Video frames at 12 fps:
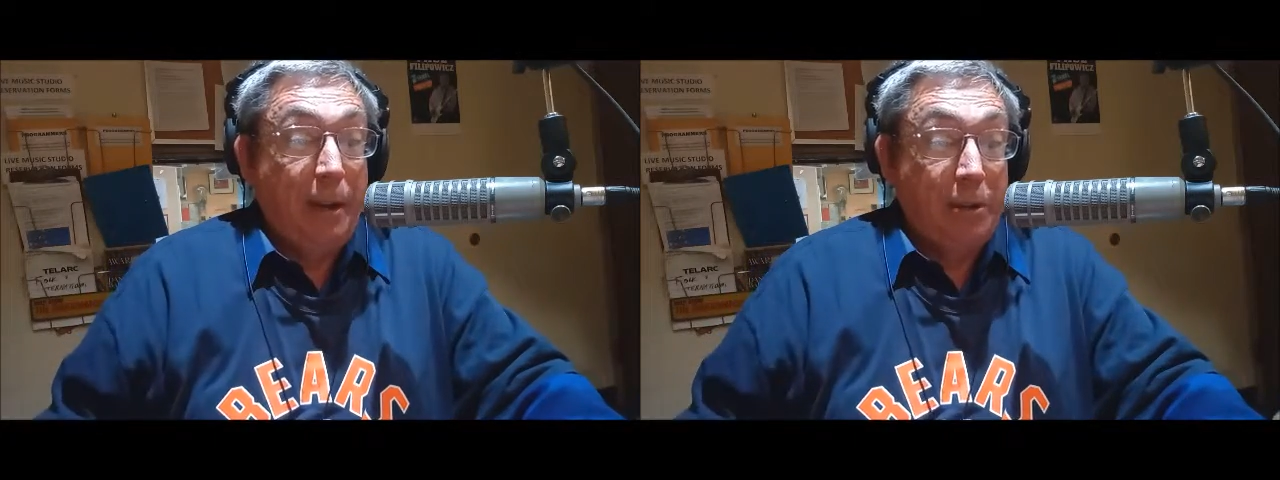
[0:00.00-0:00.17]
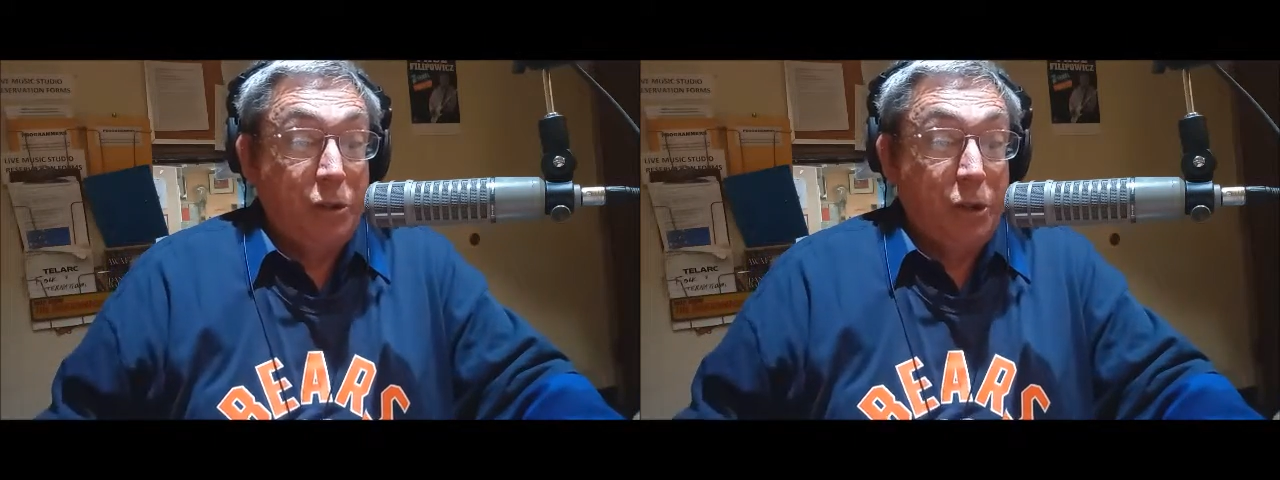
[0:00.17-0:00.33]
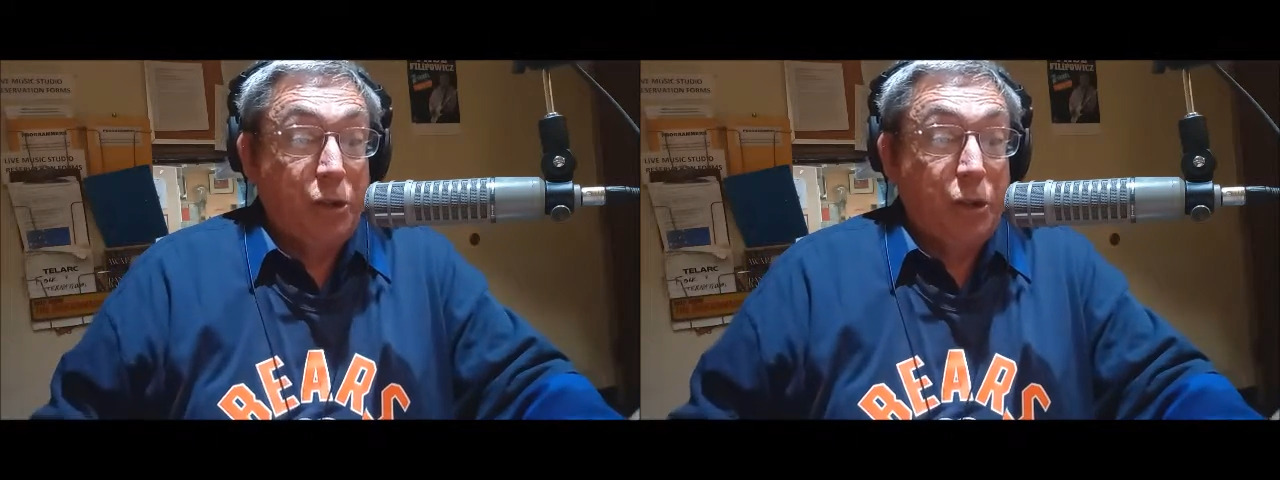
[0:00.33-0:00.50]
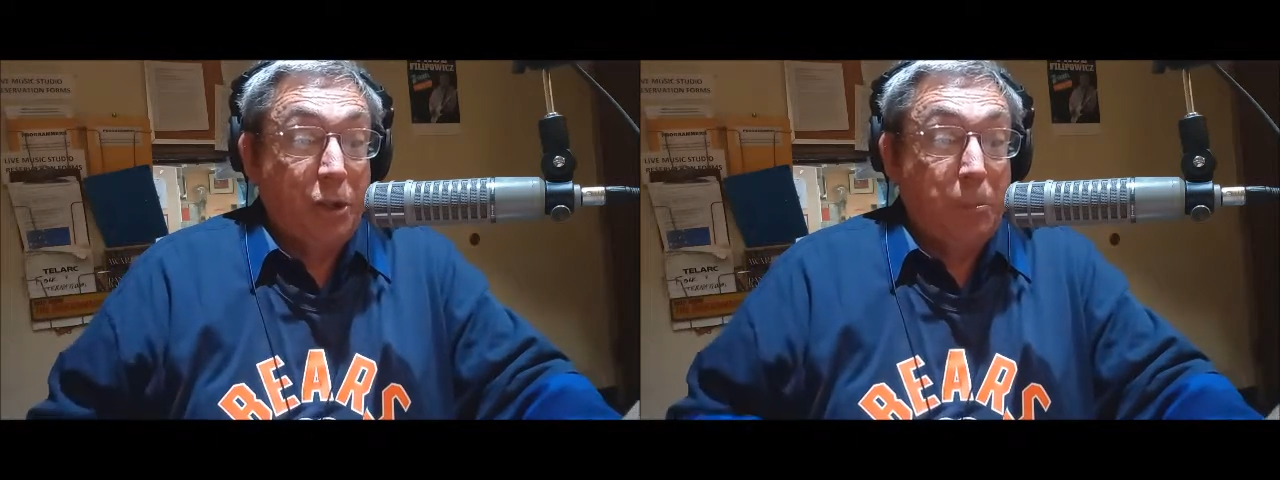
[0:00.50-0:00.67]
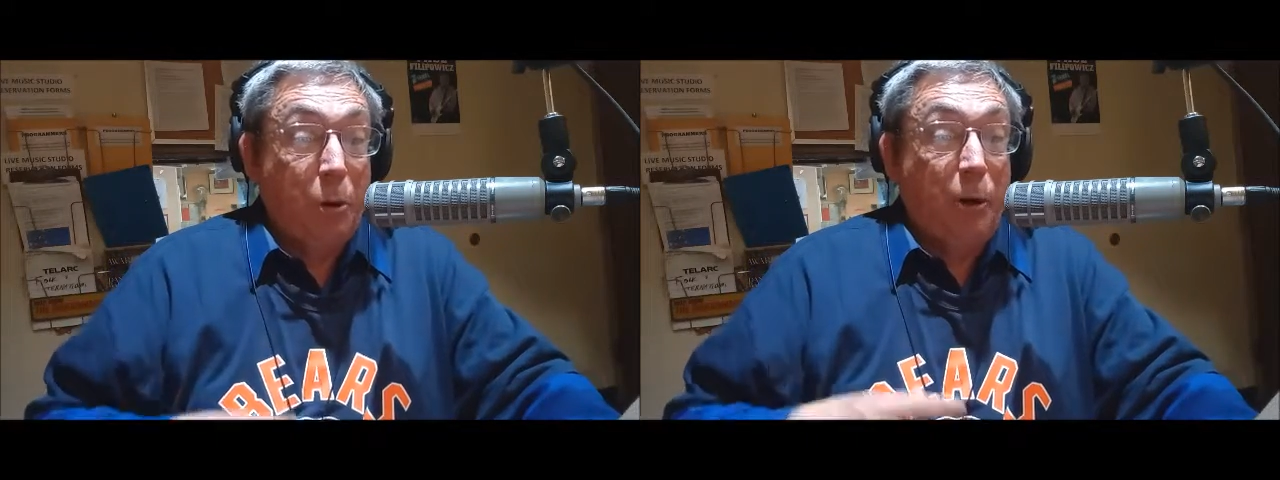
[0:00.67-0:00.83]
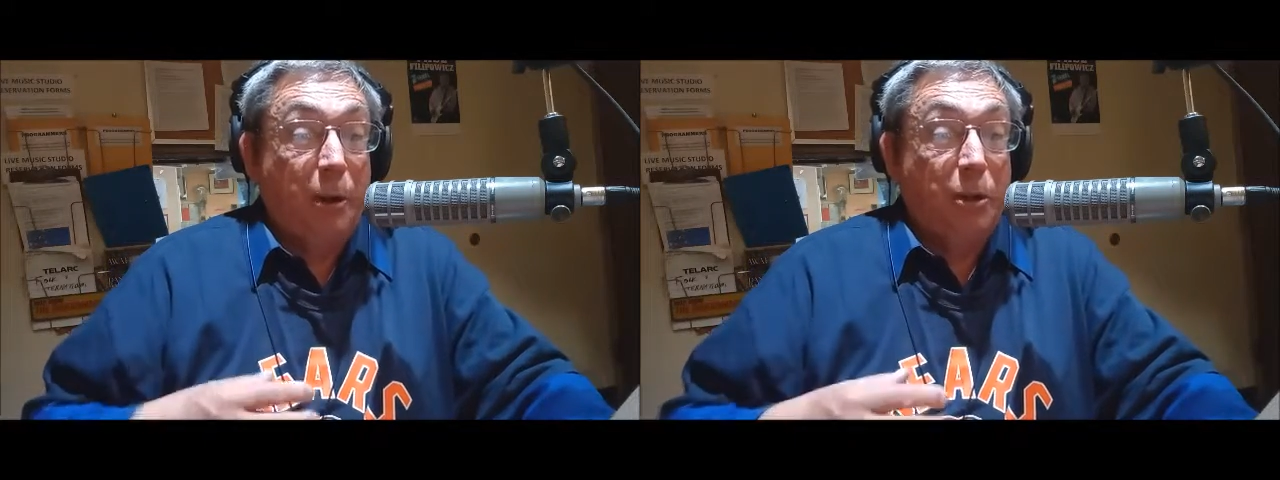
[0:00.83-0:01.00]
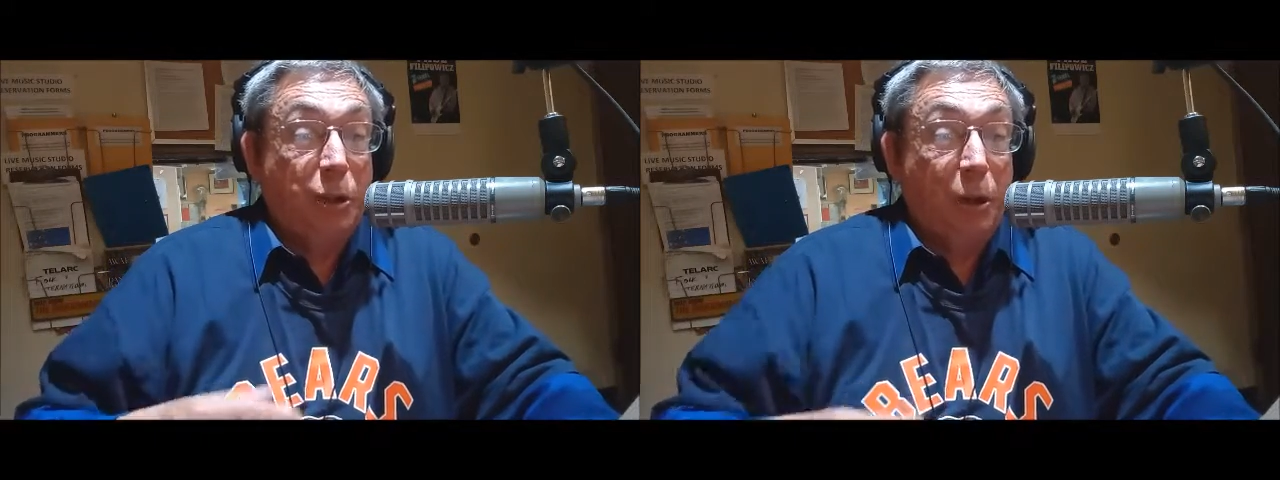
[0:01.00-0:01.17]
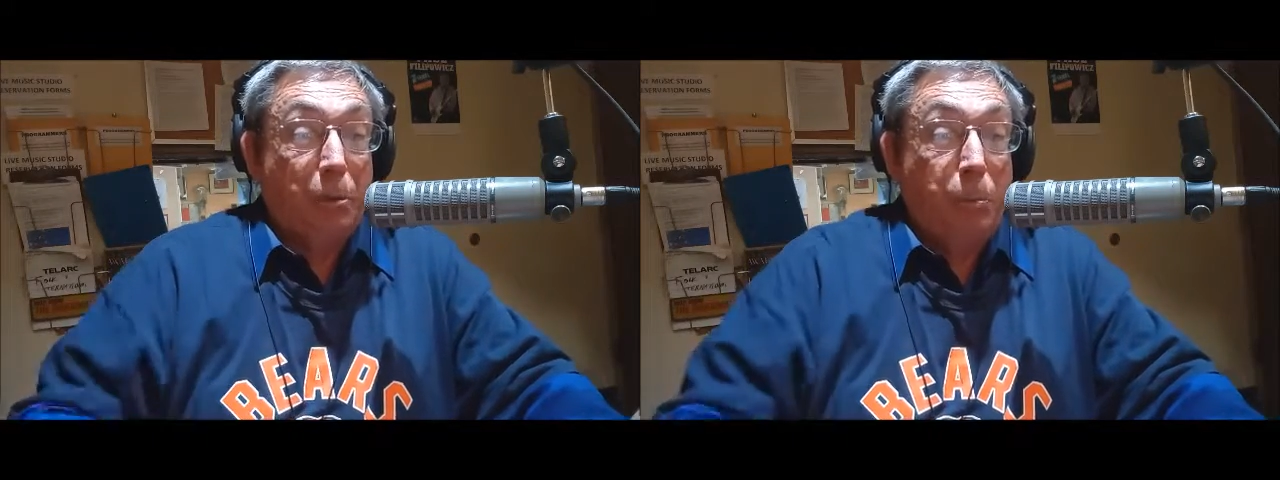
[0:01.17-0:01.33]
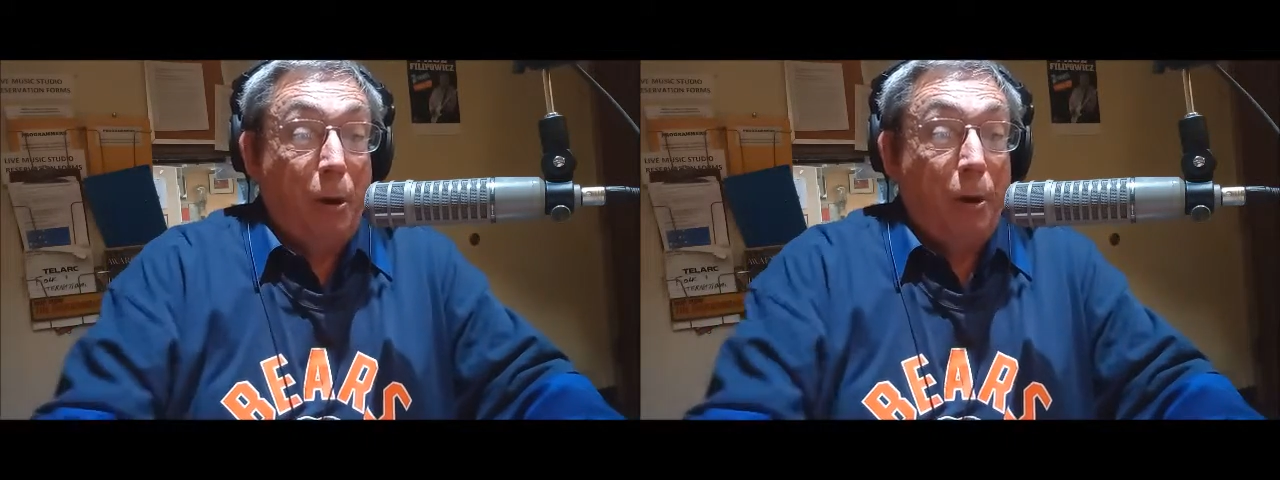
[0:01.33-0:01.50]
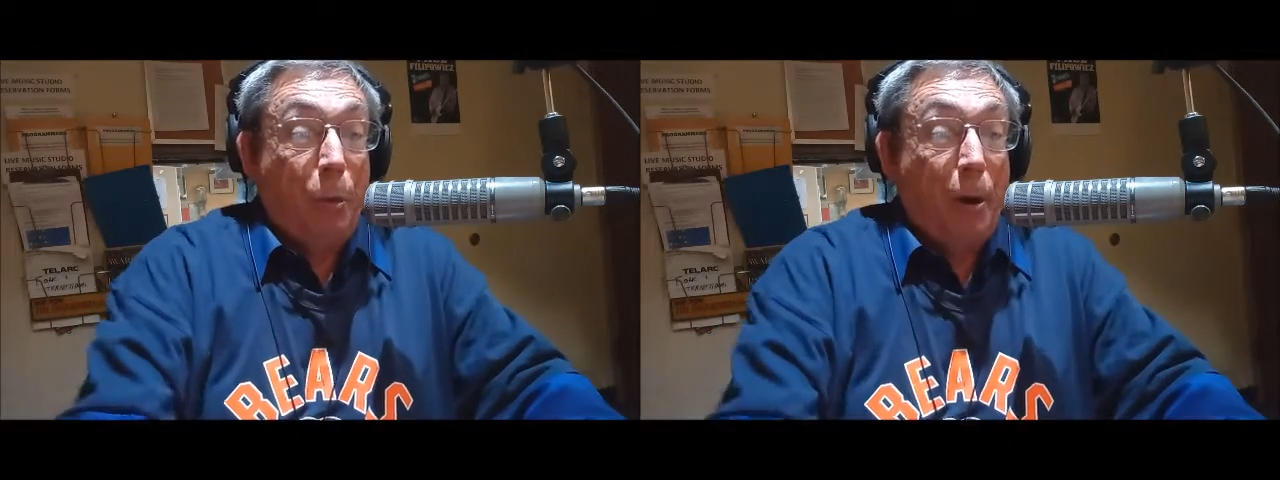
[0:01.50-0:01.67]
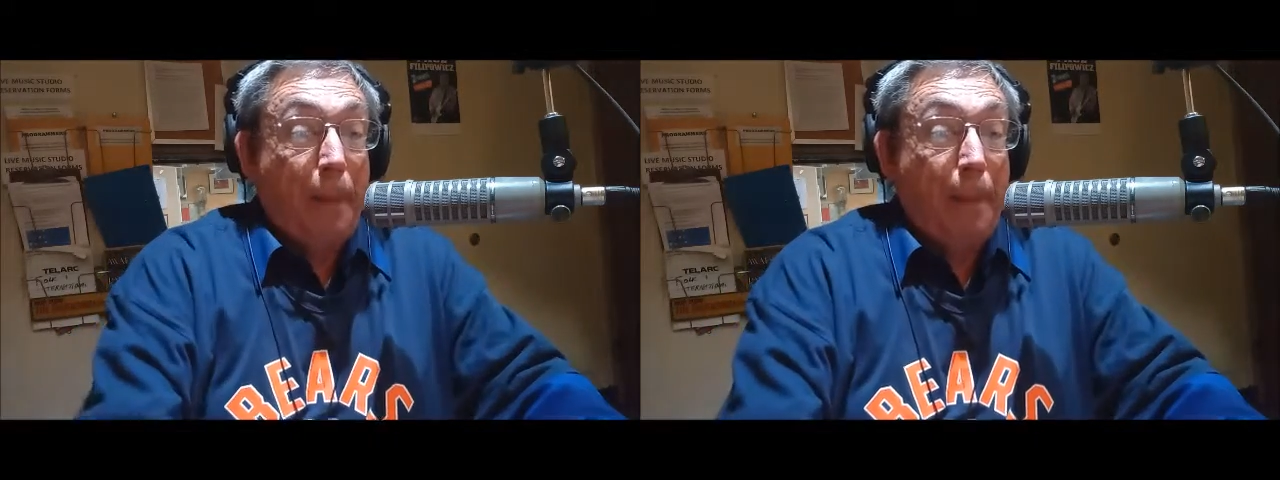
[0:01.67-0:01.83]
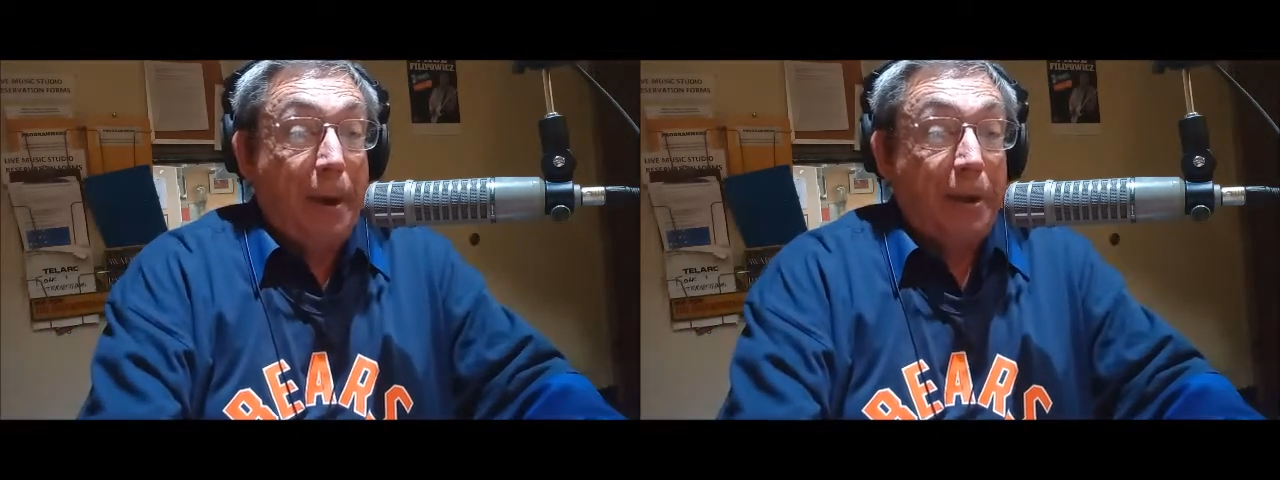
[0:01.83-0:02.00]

And just this morning, six point one